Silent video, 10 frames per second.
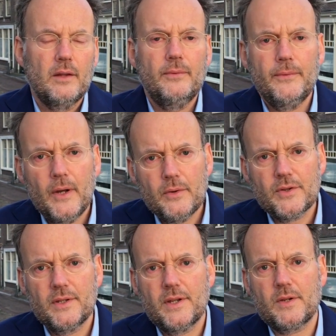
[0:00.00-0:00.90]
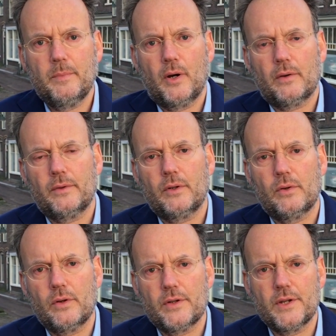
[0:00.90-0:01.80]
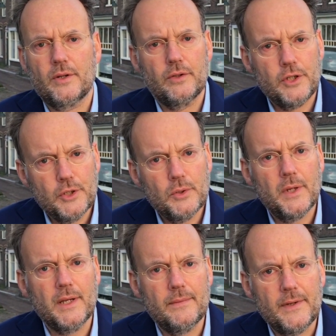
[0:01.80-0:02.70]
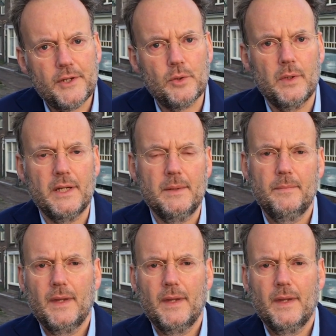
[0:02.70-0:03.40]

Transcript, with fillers: The focus in this part of the course is on you individually.